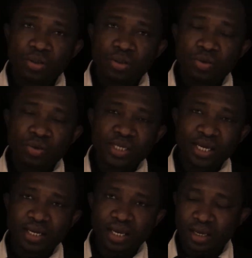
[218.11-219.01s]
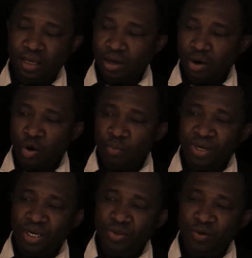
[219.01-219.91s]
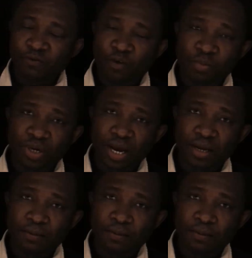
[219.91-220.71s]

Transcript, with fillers: using the combination formula